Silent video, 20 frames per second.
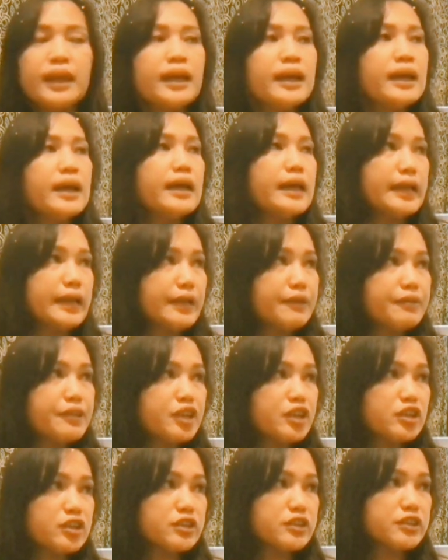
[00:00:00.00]
In every
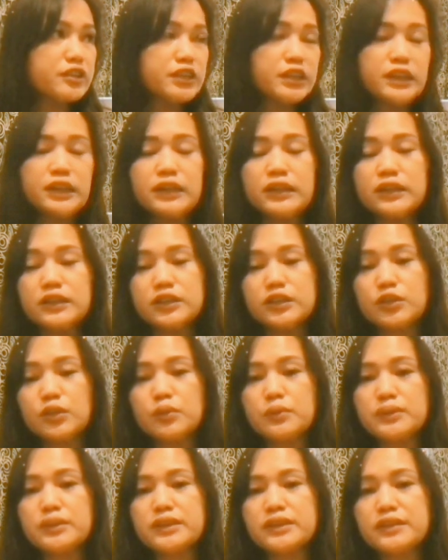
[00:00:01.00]
country it's always
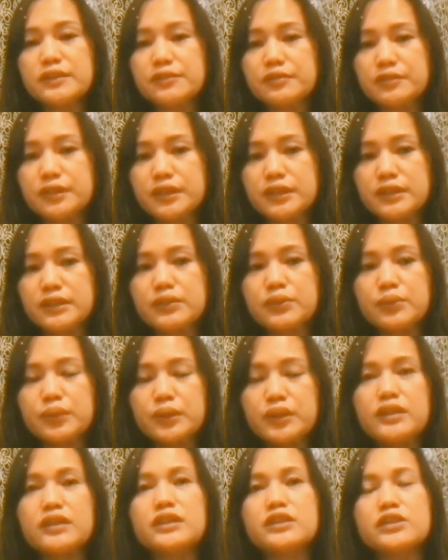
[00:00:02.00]
different, the weather
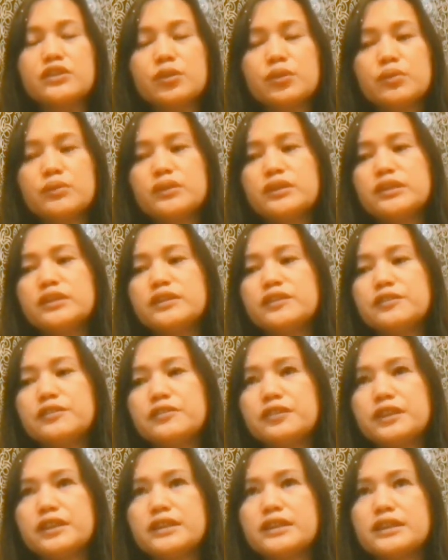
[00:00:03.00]
is always different,
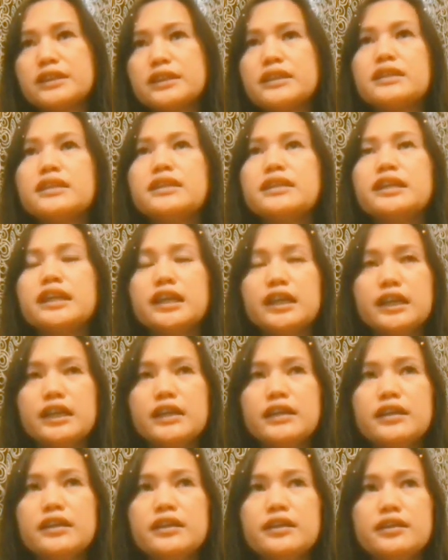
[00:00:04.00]
and in here,
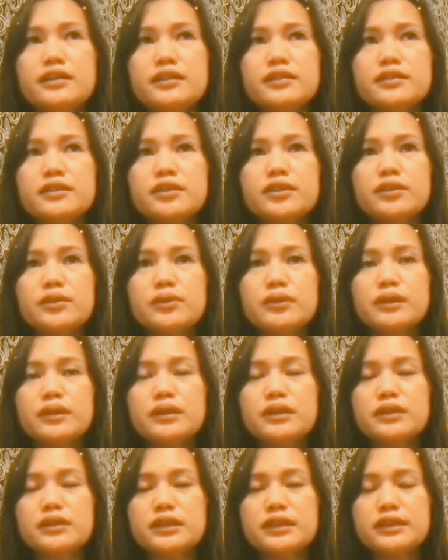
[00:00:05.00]
so
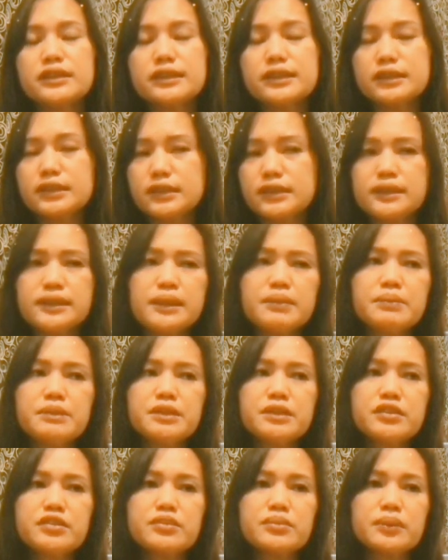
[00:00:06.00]
it's same as in
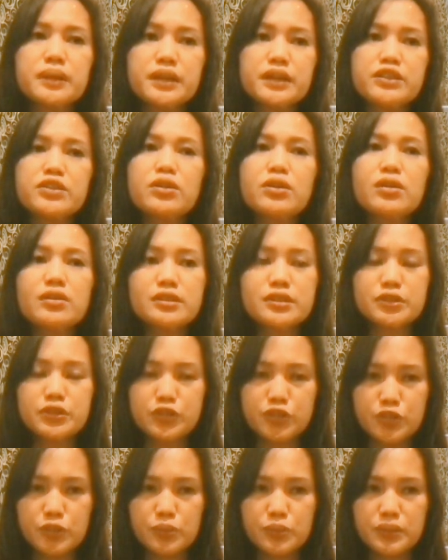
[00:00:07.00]
Dubai, it's also
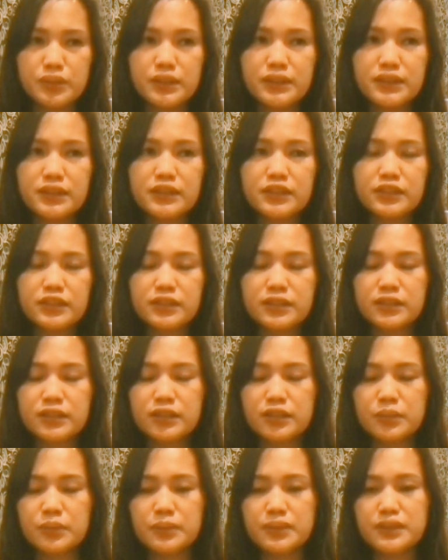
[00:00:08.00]
humid, there's
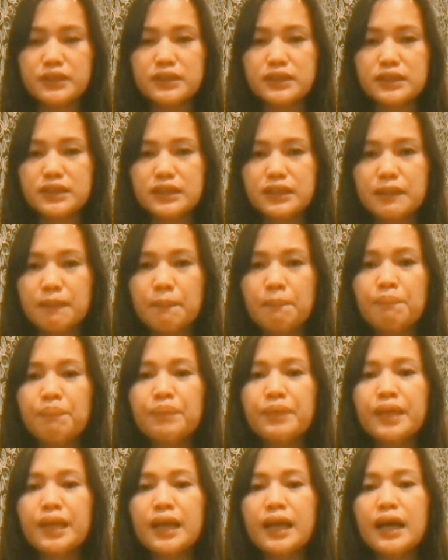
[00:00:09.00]
humidity,
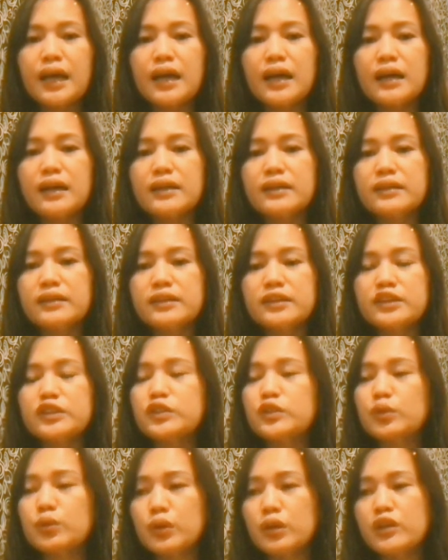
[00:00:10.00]
and it's so
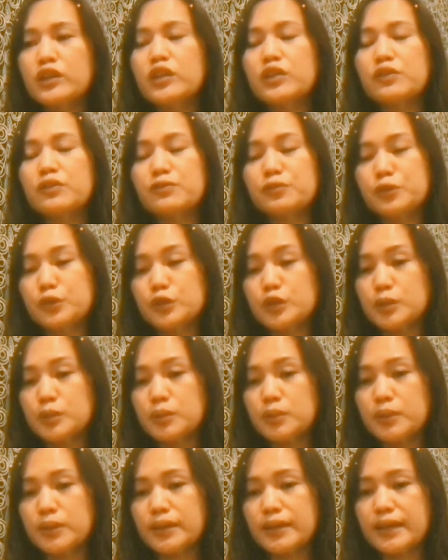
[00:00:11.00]
uncomfortable
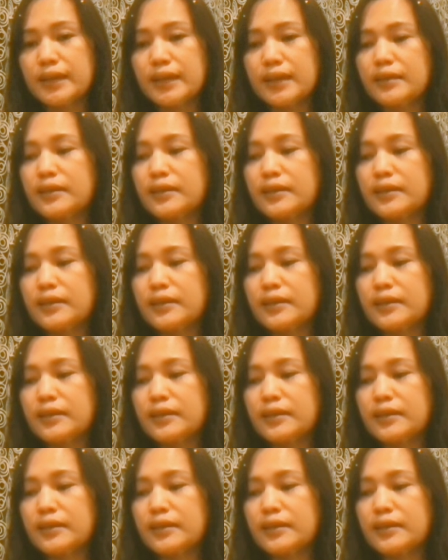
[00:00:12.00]
again.